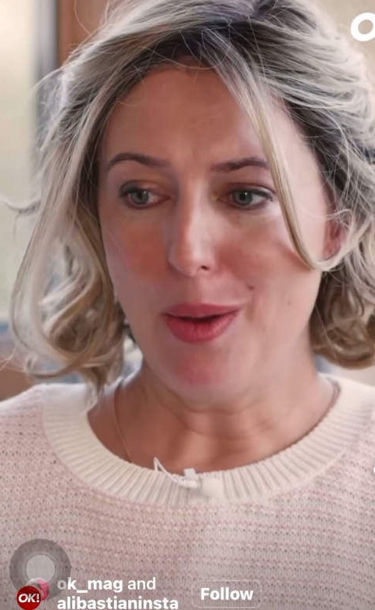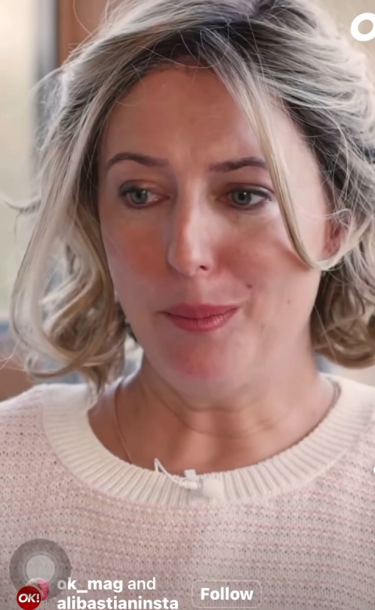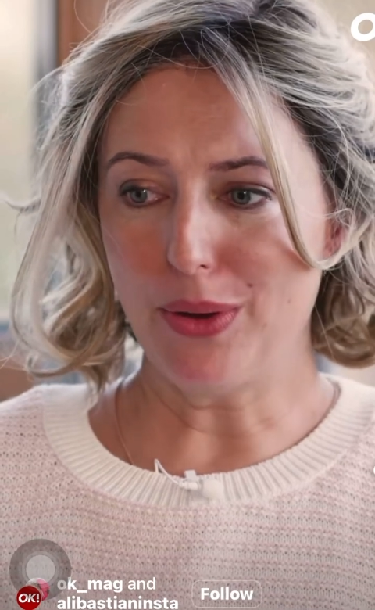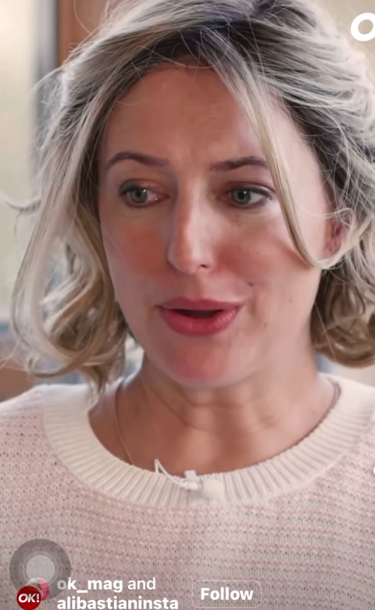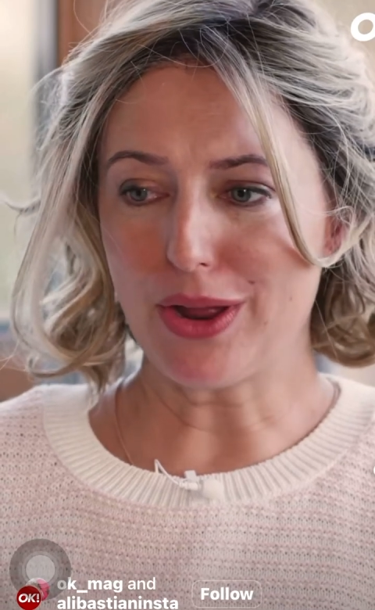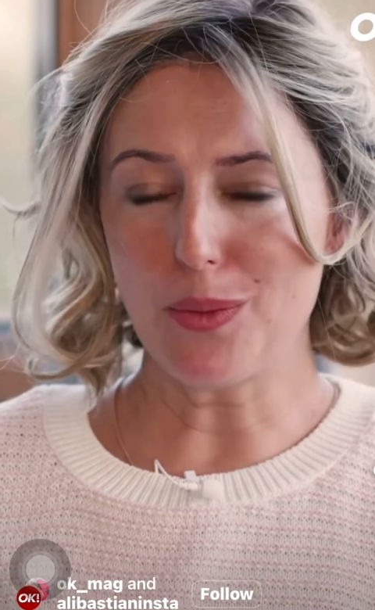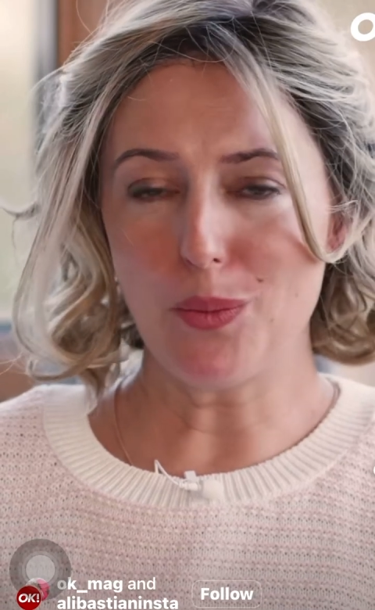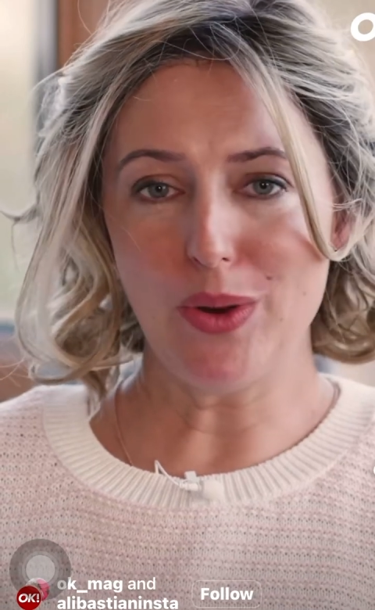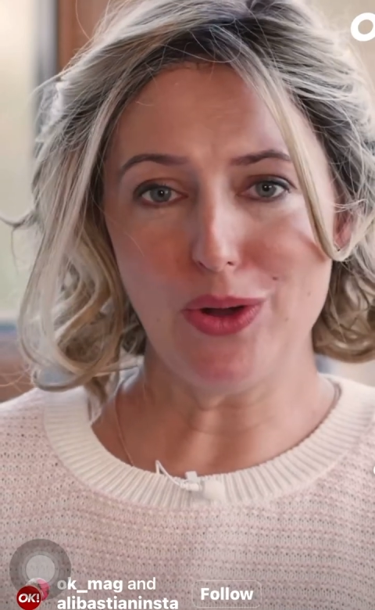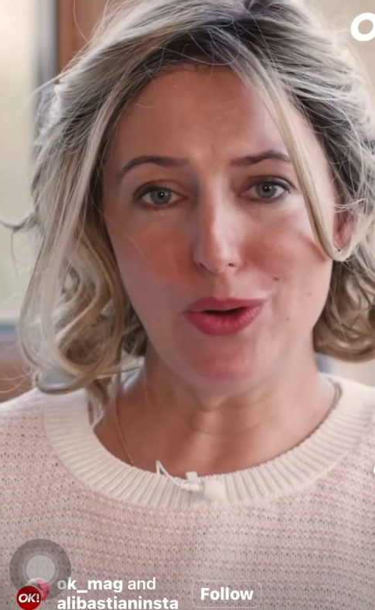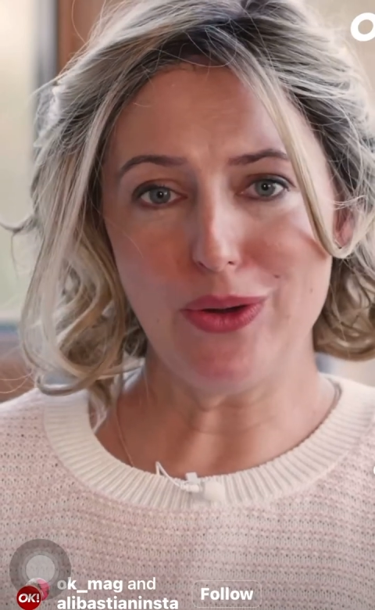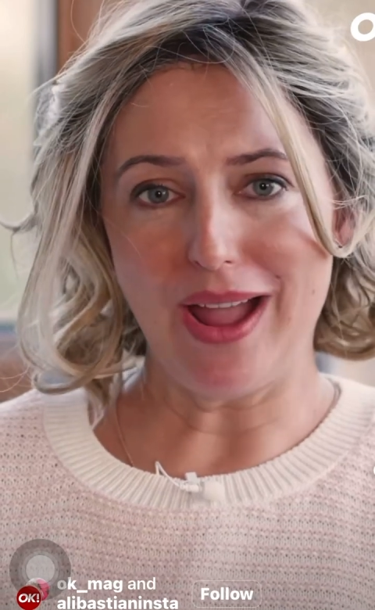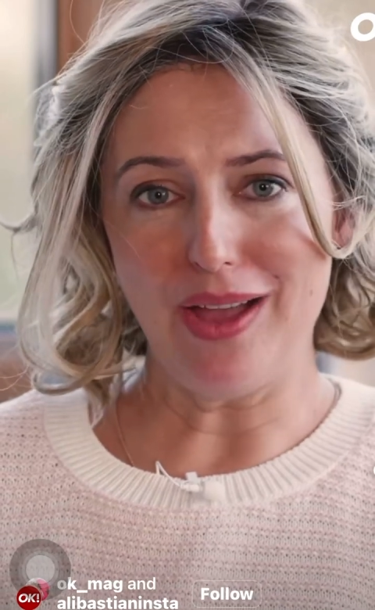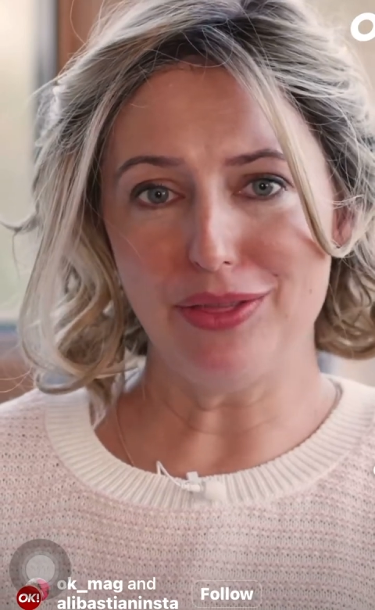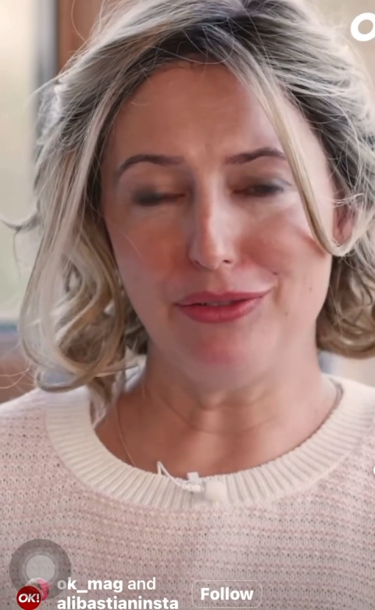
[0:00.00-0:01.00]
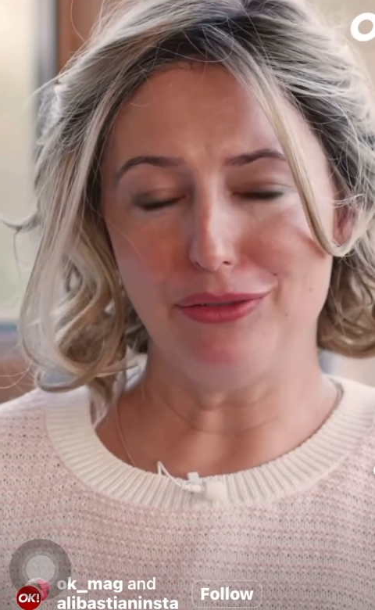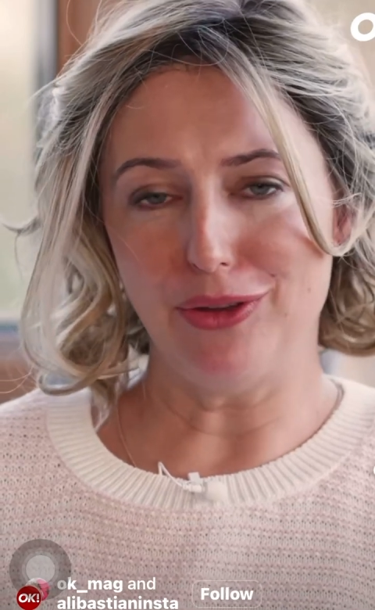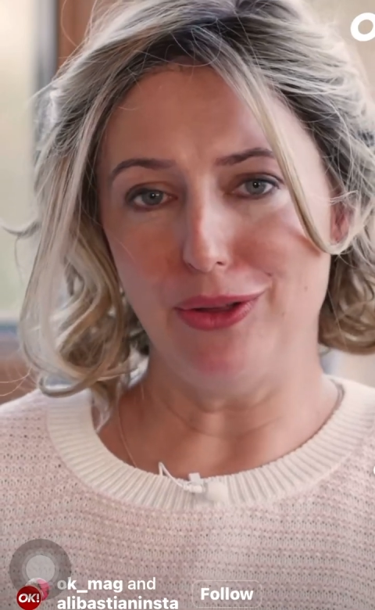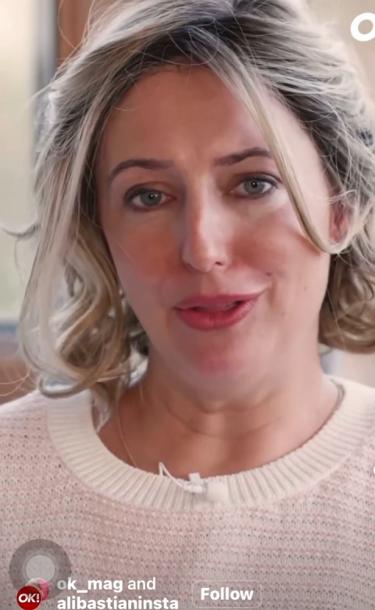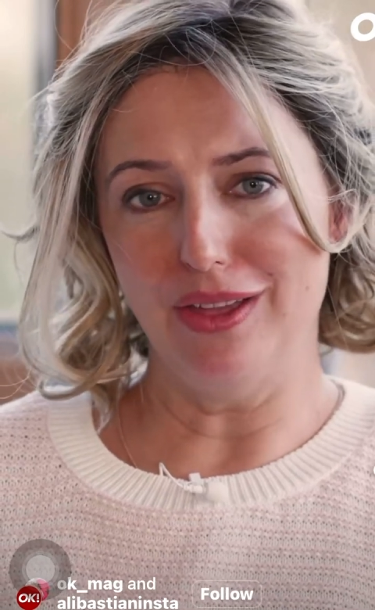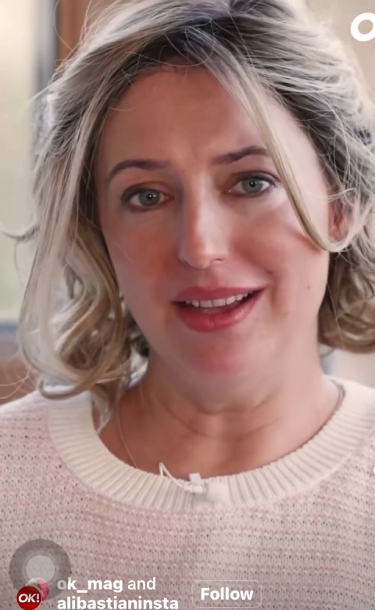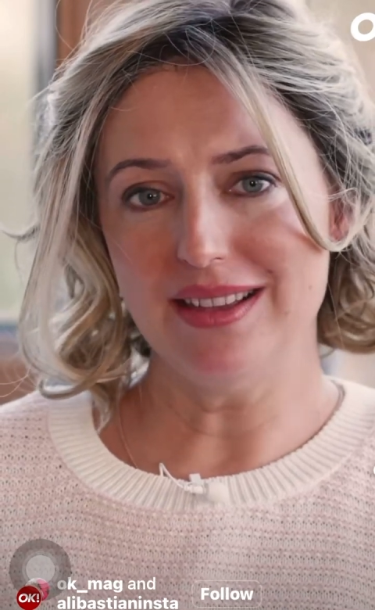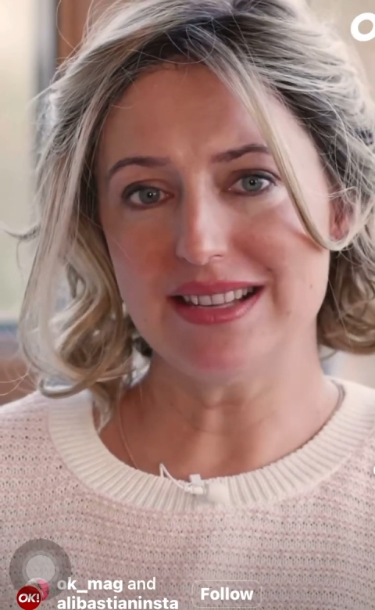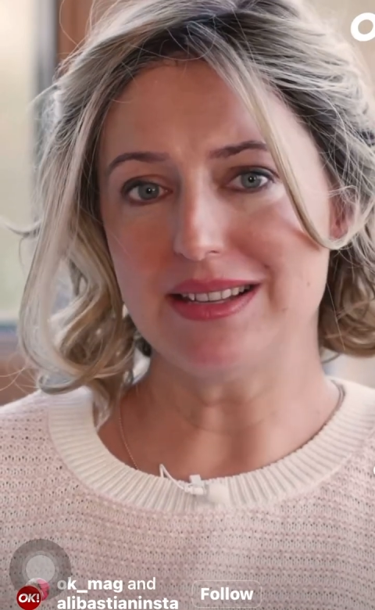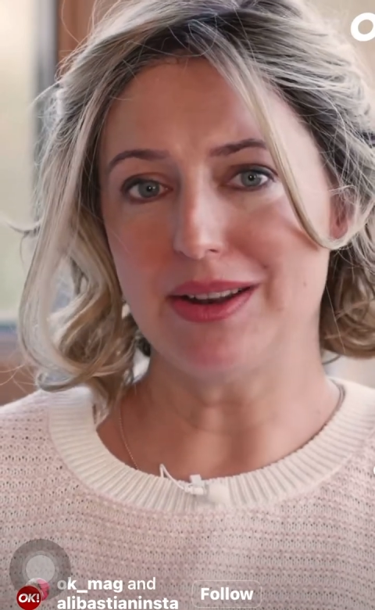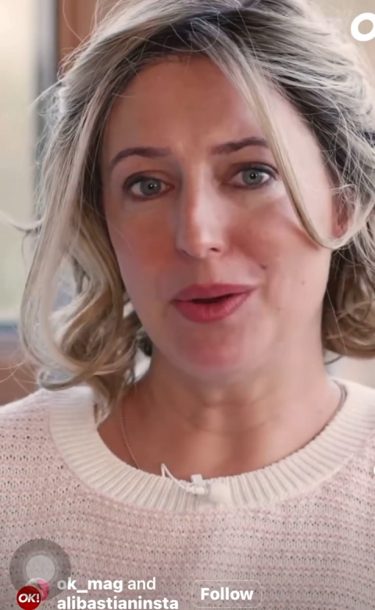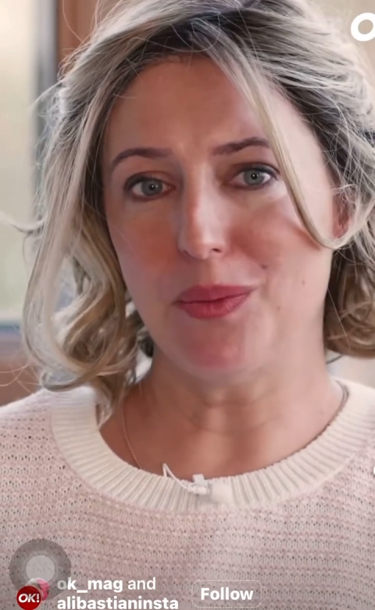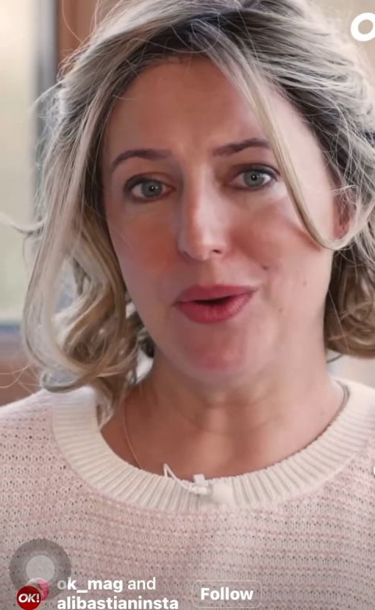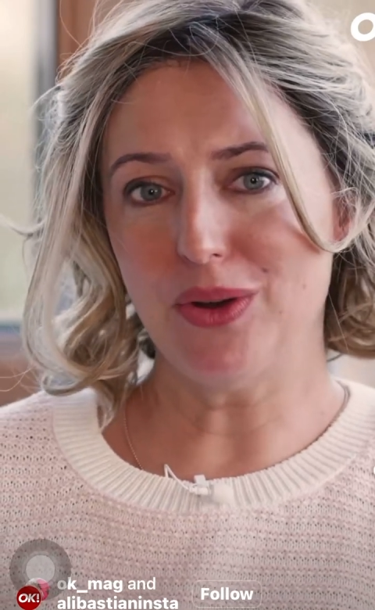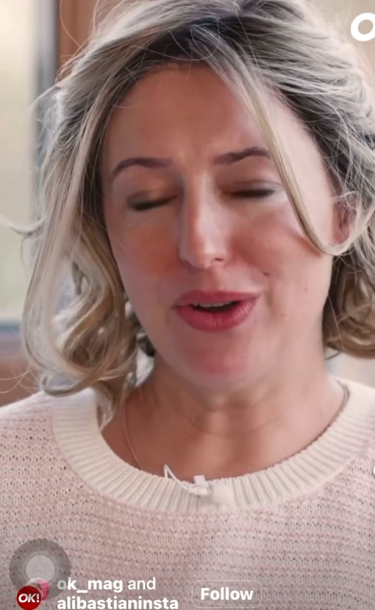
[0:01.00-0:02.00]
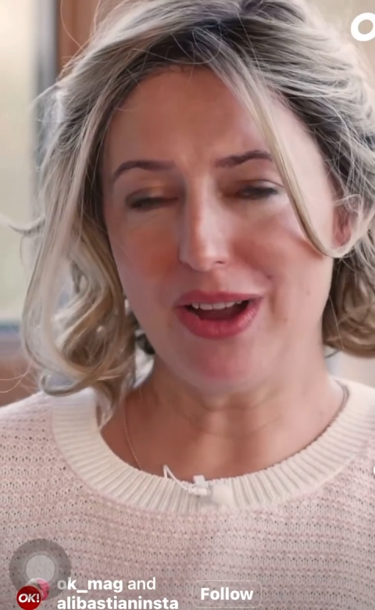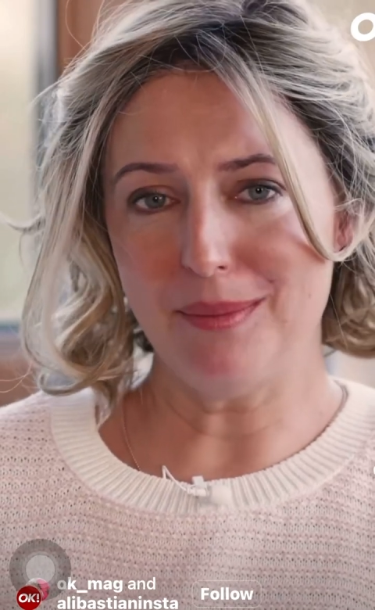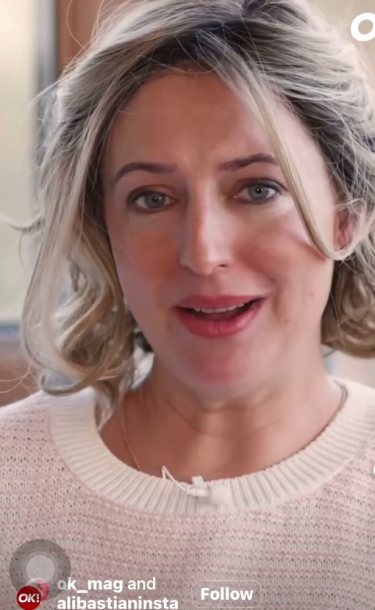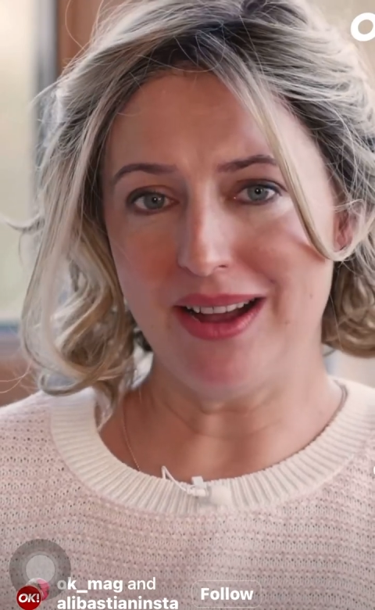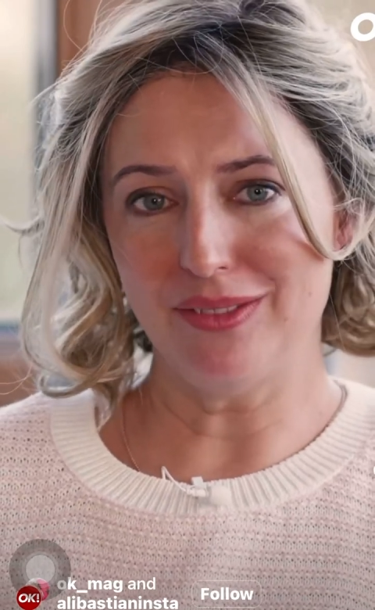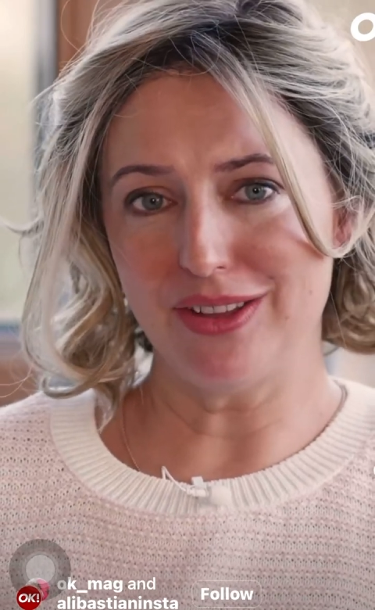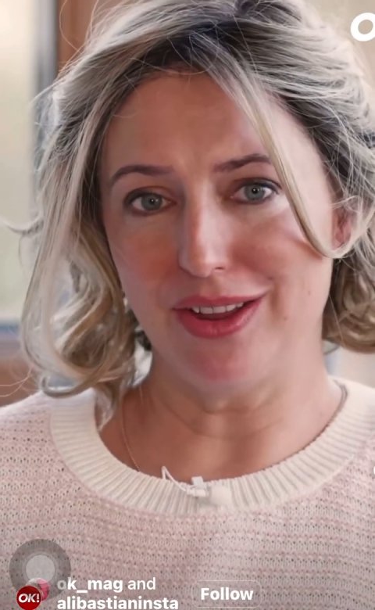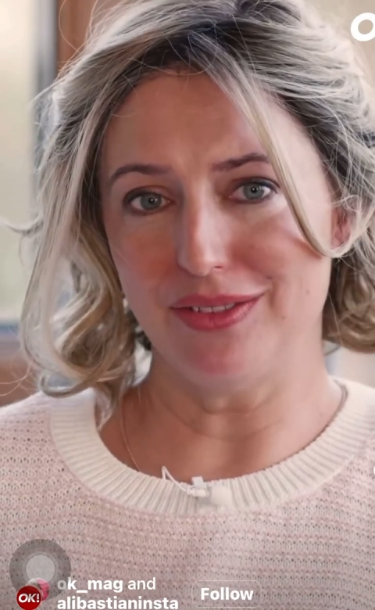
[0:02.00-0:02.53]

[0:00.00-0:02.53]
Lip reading: But I will get through this and I will come out the